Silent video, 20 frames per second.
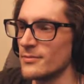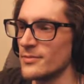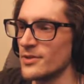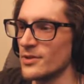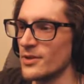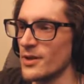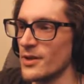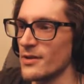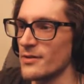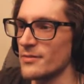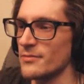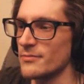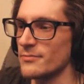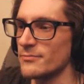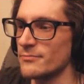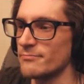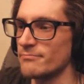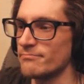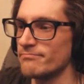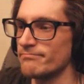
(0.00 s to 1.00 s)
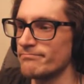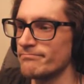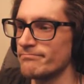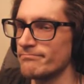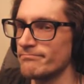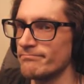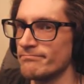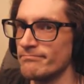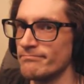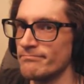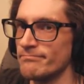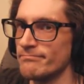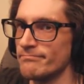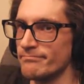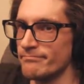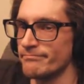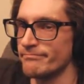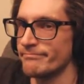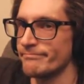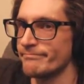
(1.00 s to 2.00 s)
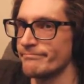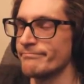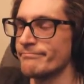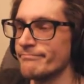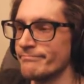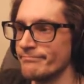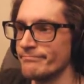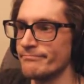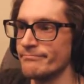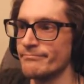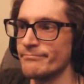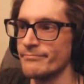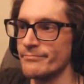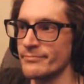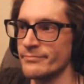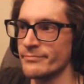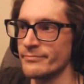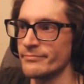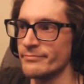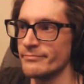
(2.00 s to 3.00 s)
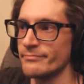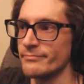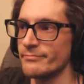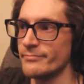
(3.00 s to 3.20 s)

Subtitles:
(no one is talking)